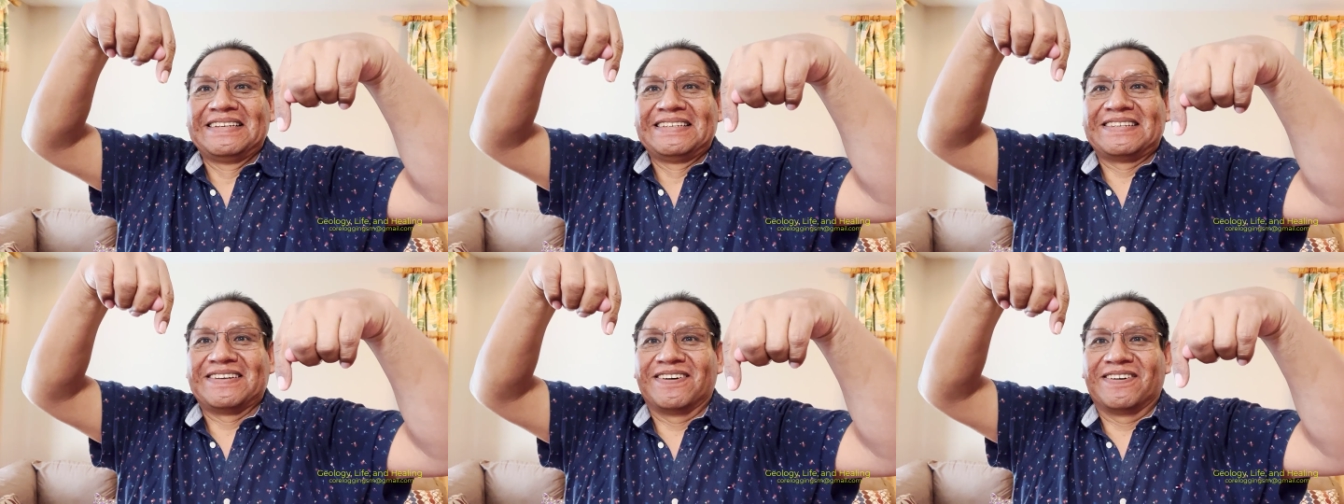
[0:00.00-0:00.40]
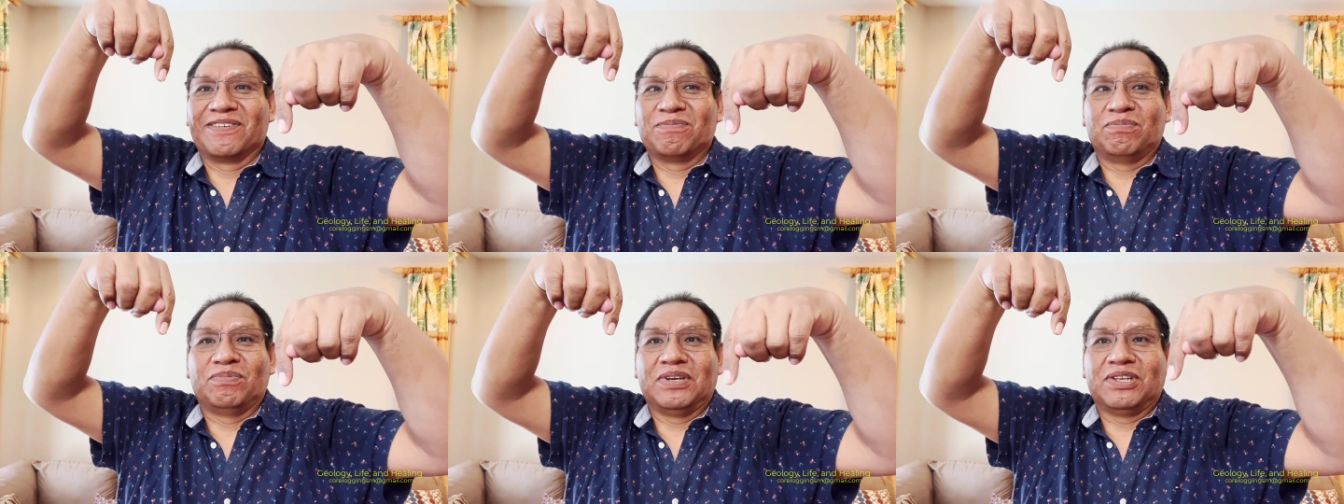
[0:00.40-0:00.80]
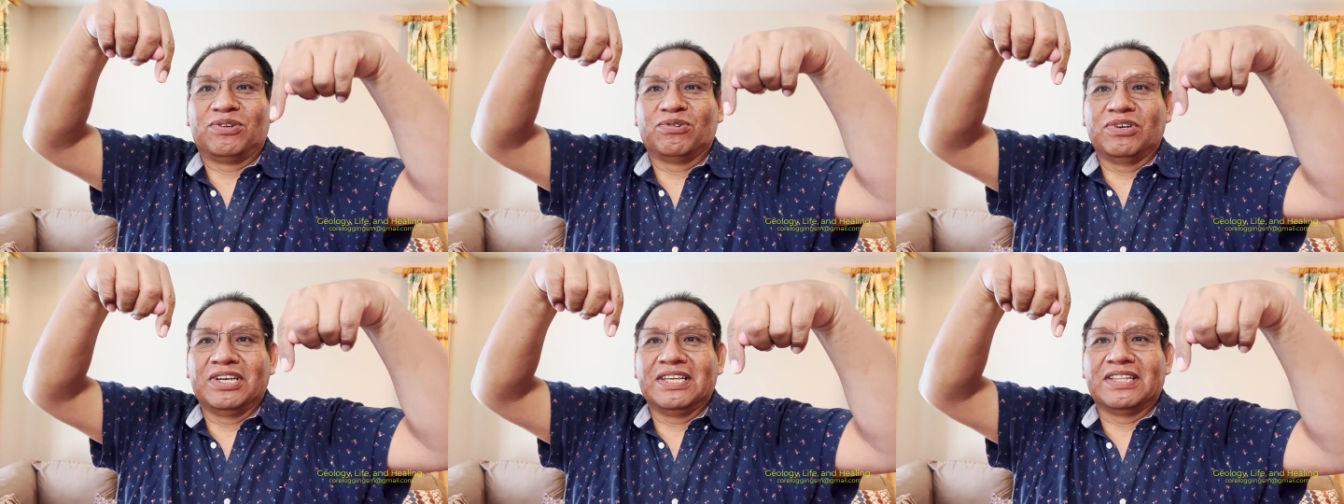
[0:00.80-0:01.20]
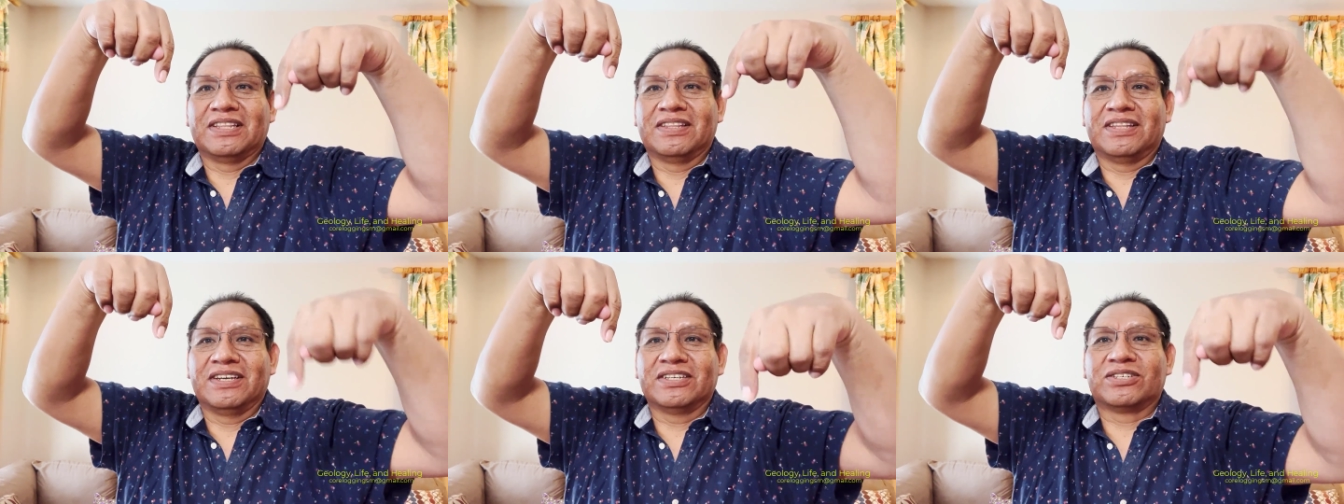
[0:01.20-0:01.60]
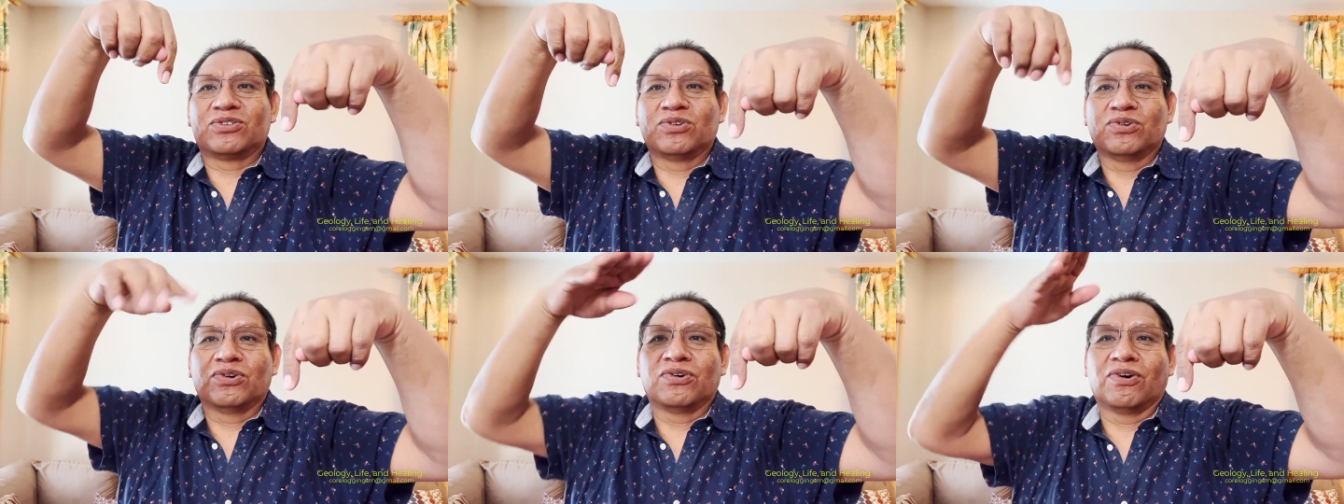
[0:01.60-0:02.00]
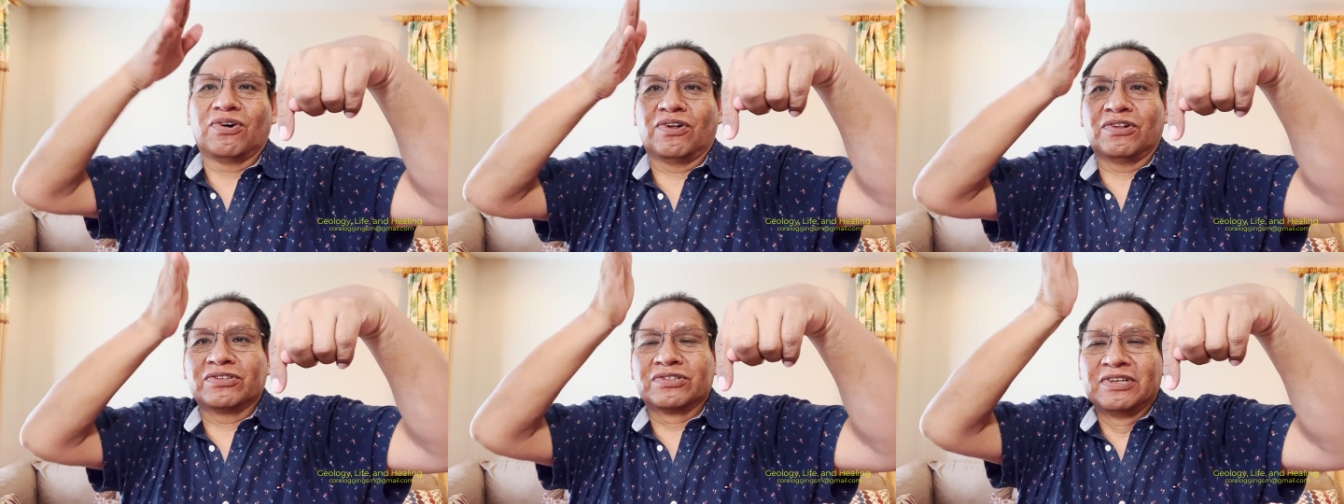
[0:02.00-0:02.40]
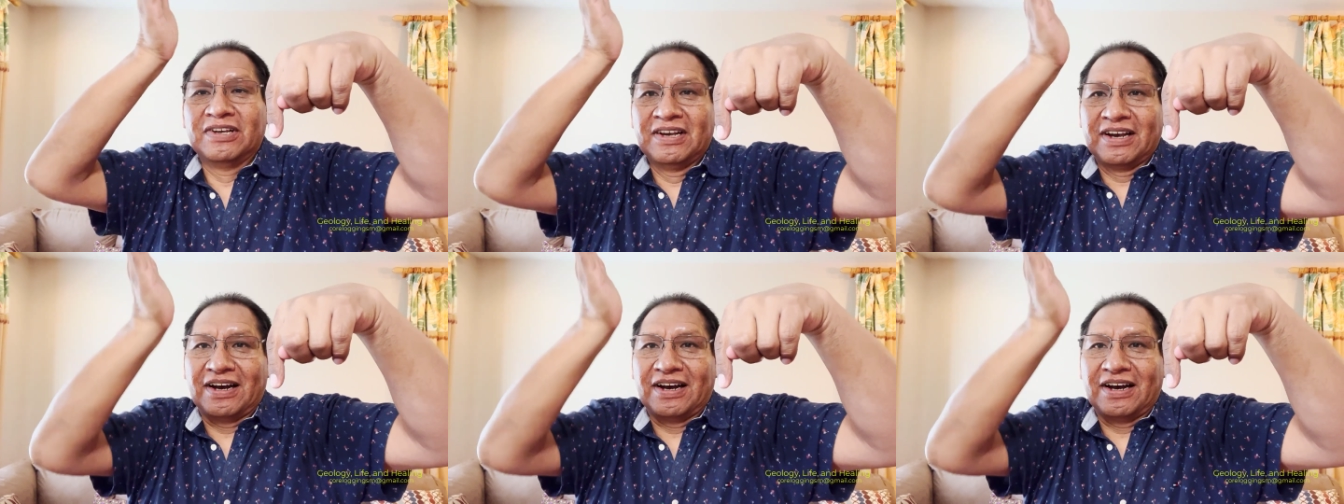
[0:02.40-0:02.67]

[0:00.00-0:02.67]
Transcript: So between these two holes